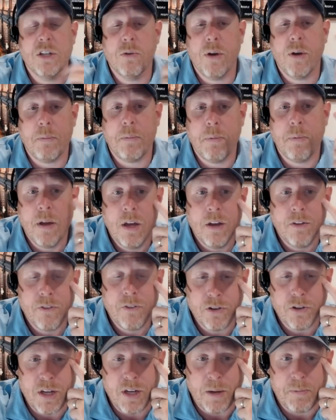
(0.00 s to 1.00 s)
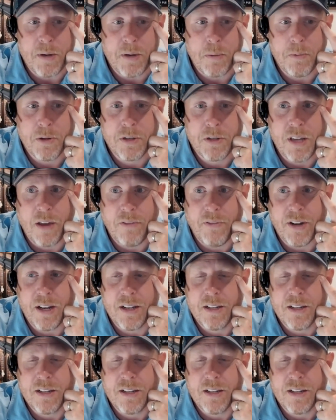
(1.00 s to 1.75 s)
you up for step number 7.